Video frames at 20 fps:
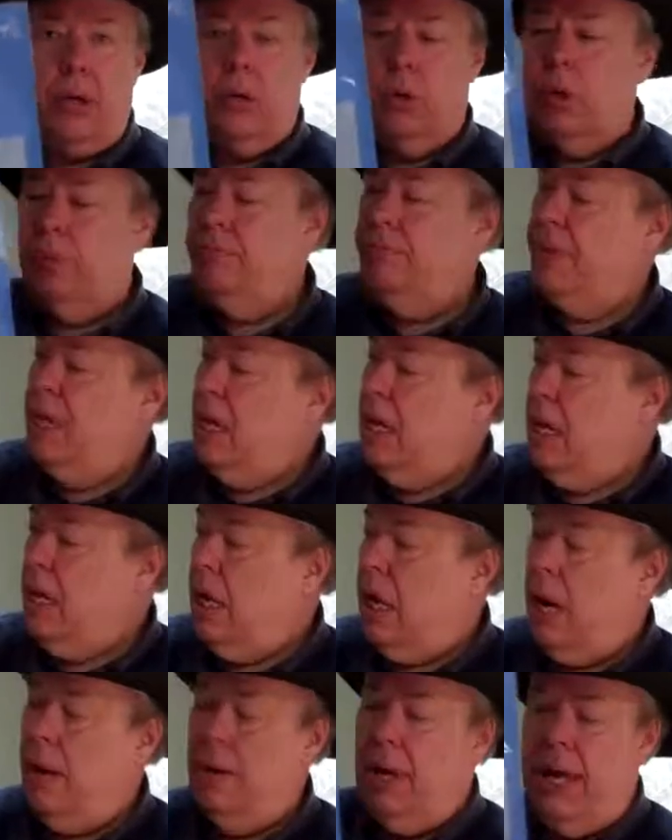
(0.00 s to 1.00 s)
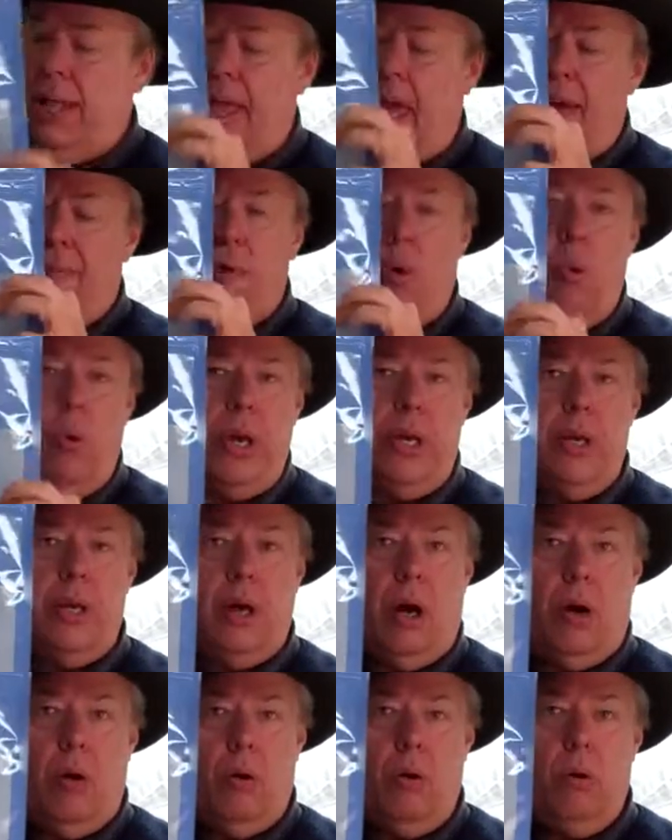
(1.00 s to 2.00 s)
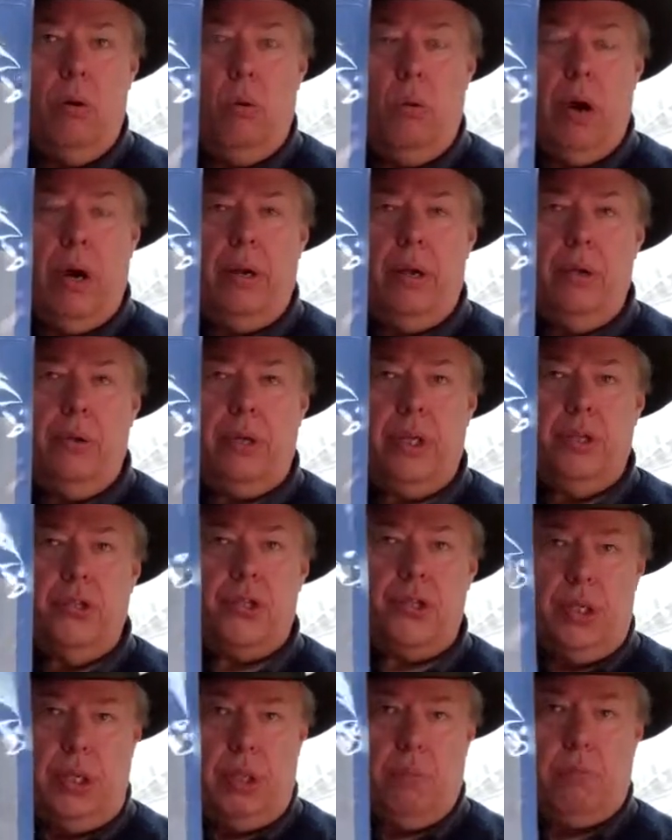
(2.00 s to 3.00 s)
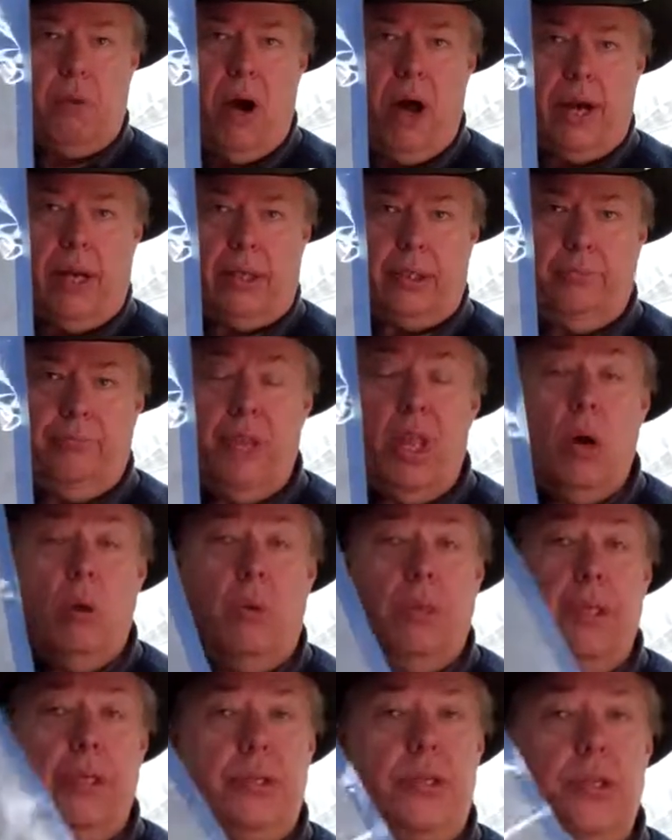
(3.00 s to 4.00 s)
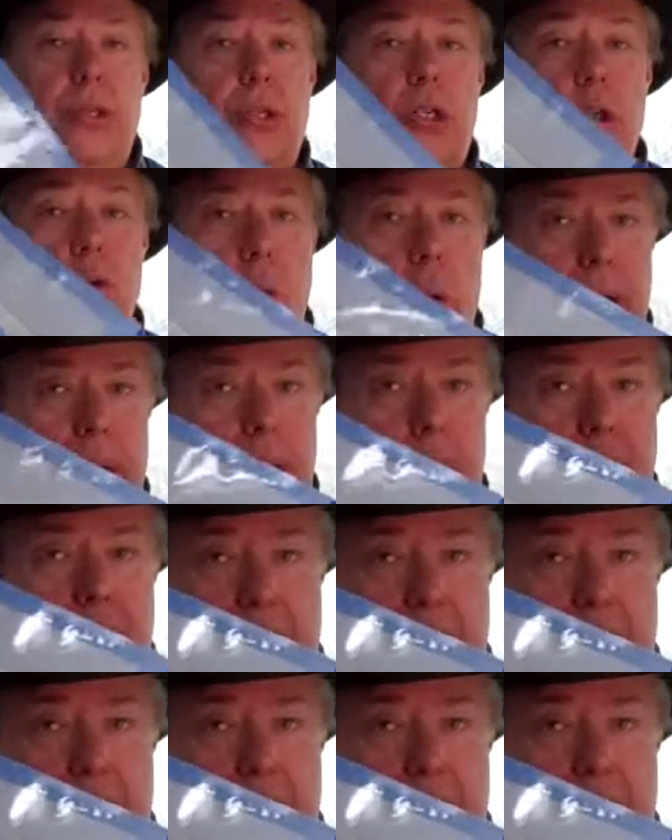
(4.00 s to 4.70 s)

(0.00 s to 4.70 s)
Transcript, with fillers: of cool, uh, and they have a window where you can see the product. Well, this is a 20